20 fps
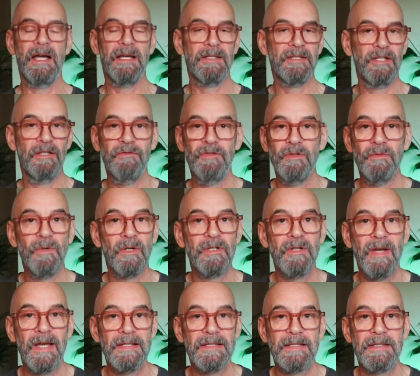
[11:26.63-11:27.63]
So if you want
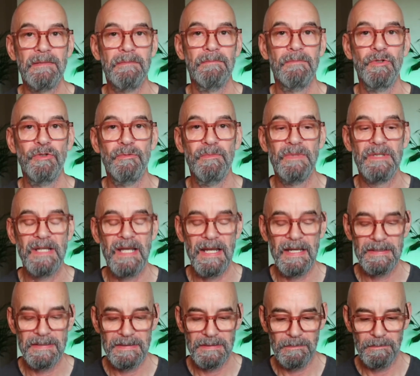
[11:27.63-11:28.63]
to add some
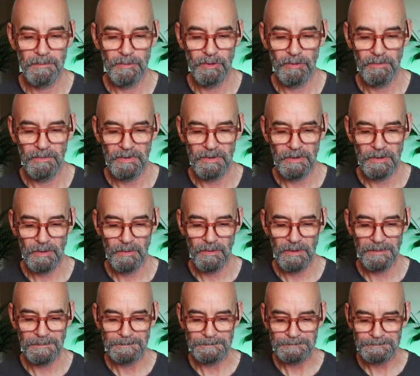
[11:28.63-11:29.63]
movement to
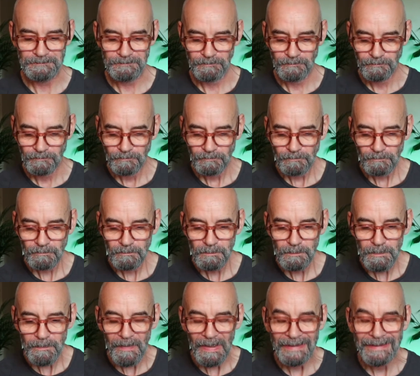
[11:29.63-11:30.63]
it.
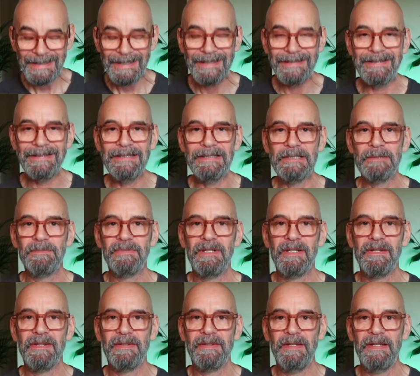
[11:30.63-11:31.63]
Okay, let the
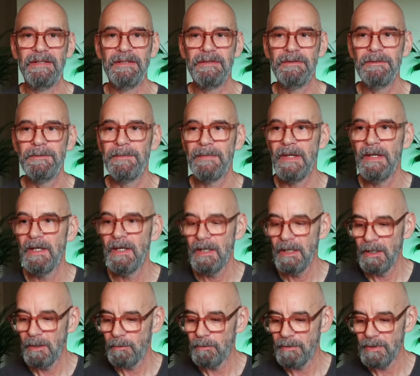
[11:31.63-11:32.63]
breath settle.
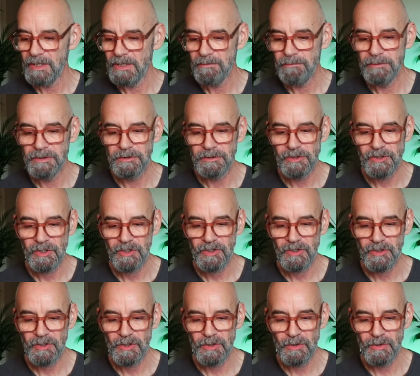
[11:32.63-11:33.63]
We will
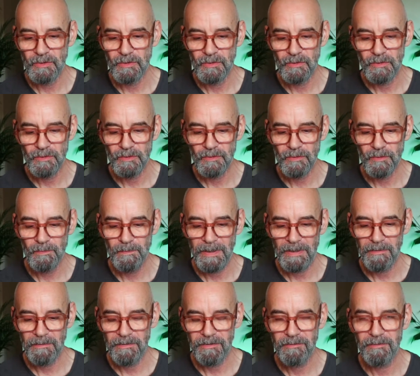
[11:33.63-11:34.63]
just do
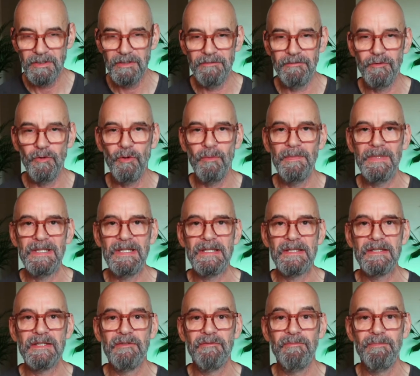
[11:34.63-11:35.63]
about 3 or 4
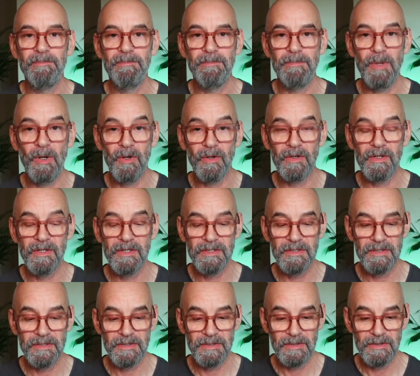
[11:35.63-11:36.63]
minutes of
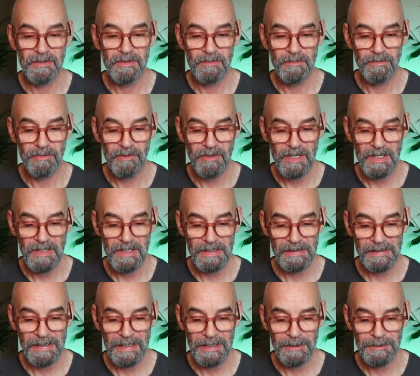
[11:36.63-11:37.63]
box
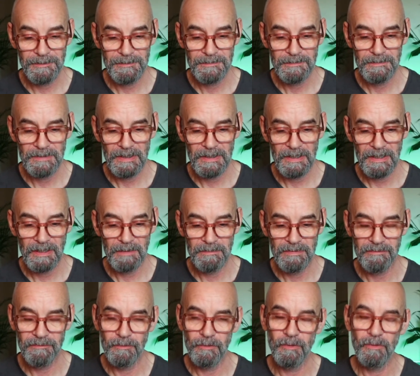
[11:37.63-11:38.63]
breathing now
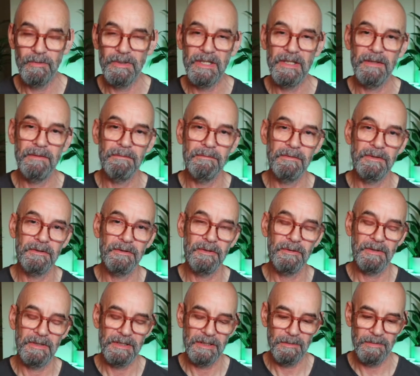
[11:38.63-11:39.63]
before we will
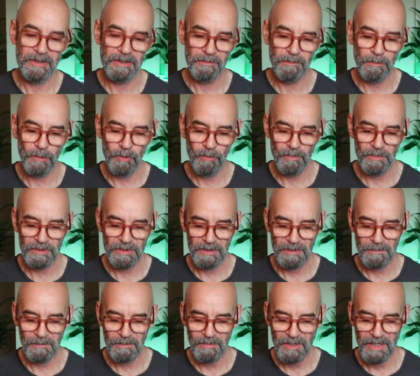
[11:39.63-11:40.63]
do a little bit of movement
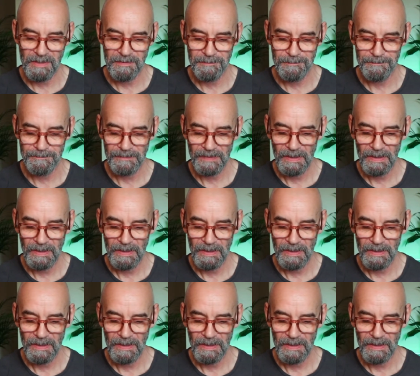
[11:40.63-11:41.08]
and breath.